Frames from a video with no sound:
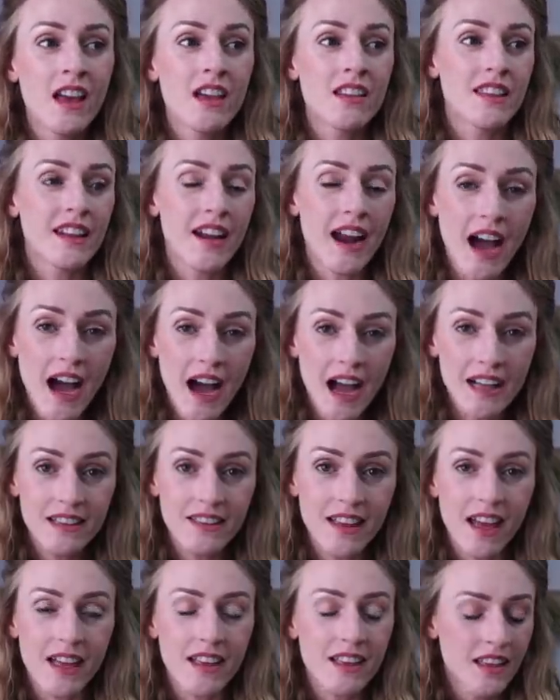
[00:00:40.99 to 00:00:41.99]
that I
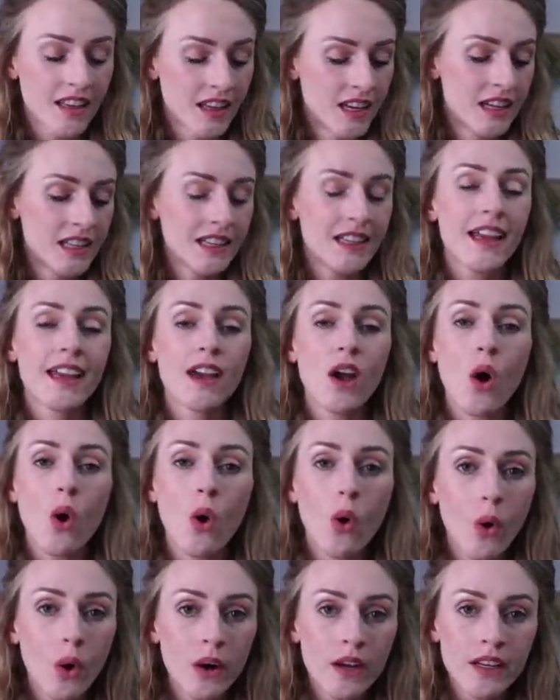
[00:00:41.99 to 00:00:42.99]
like
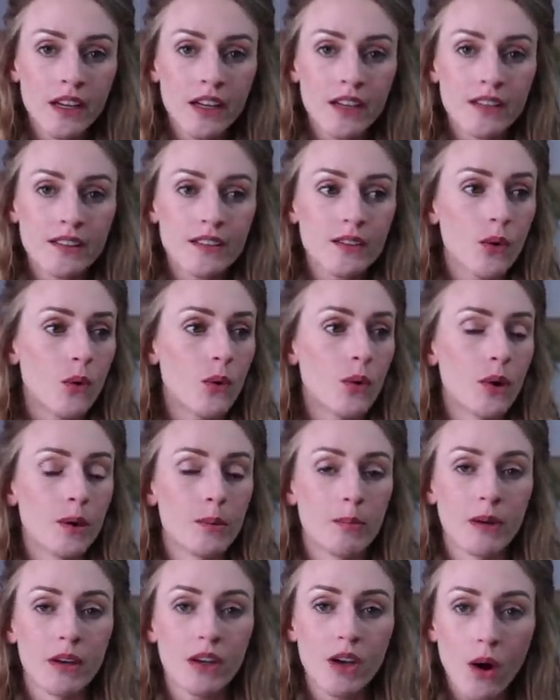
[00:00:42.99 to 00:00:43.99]
Hoyas or
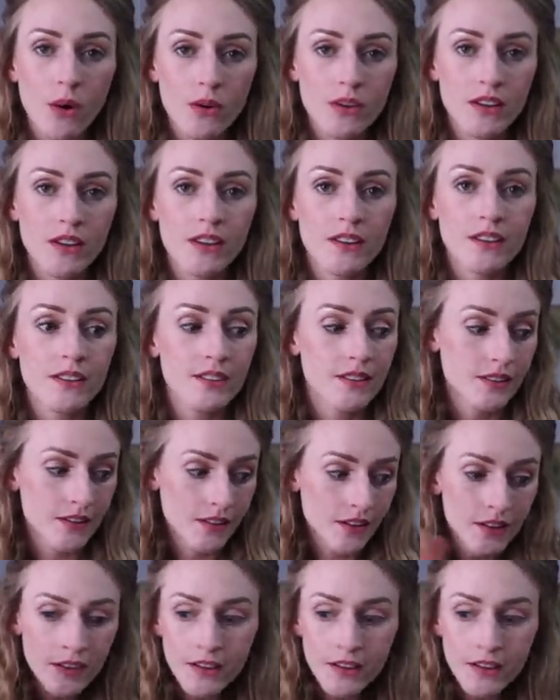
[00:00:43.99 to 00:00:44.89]
begonias,